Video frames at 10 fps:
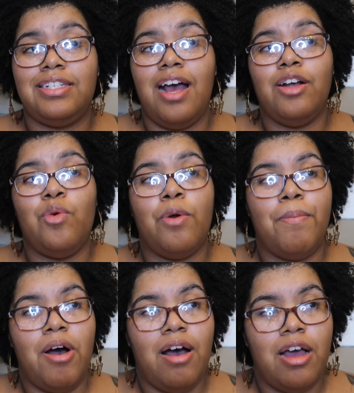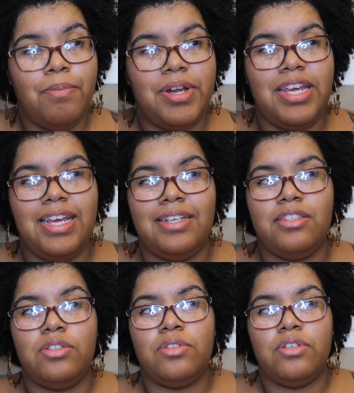not gourmand, but it
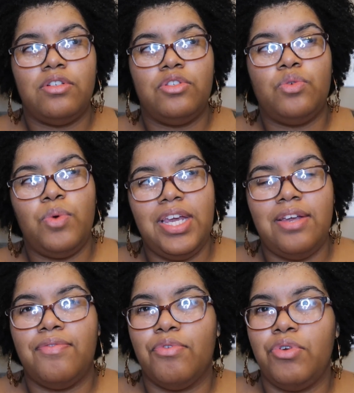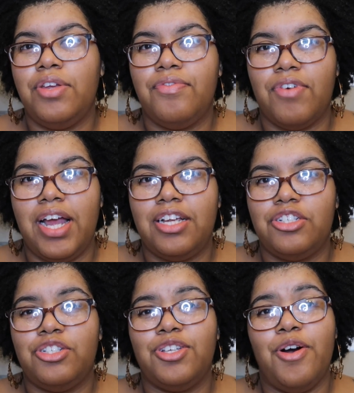is sweet, fruity,
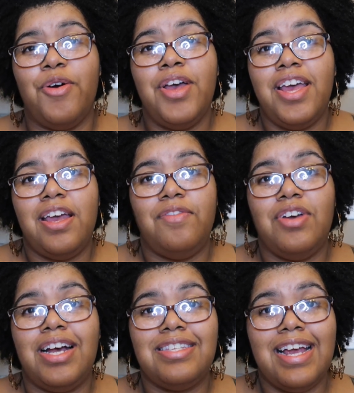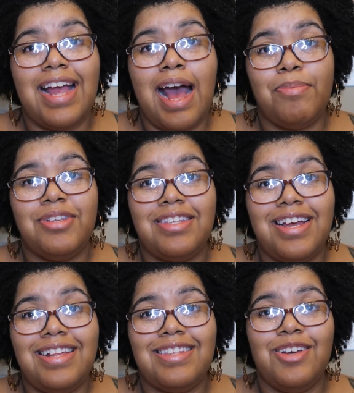fresh. So if you guys like apple
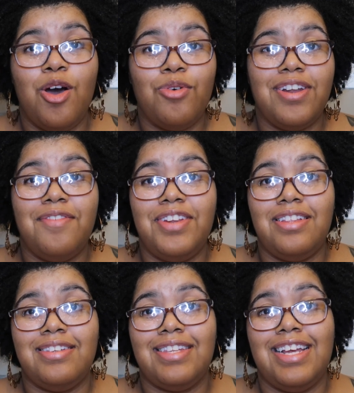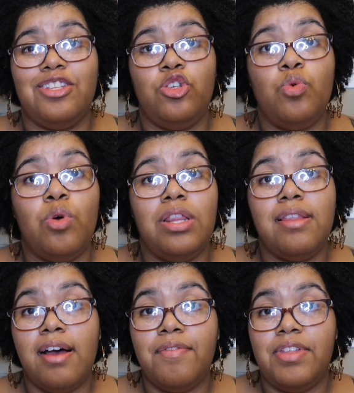scents and coconut and vanilla scents, you will
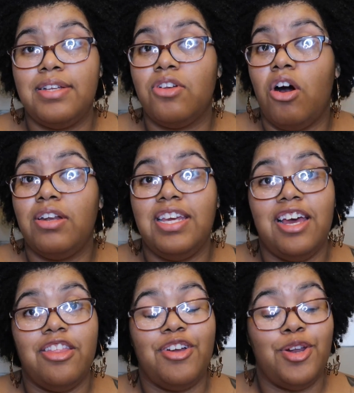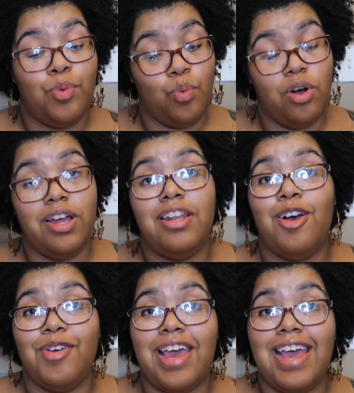love this all together in one,
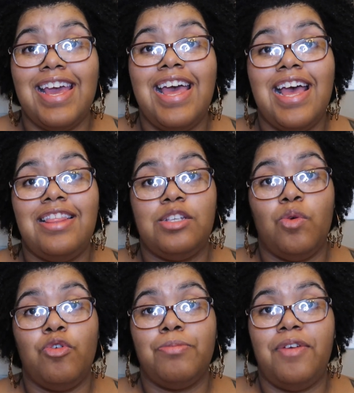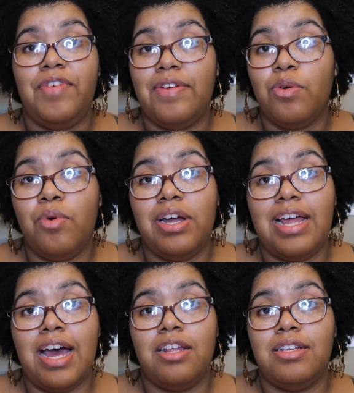okay? This one was my favorite one
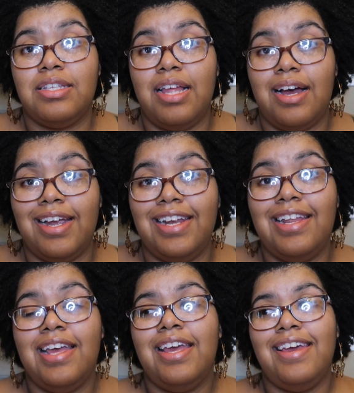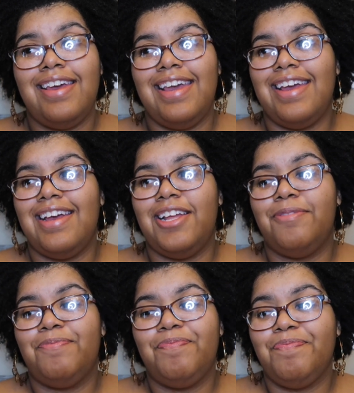out of this line, and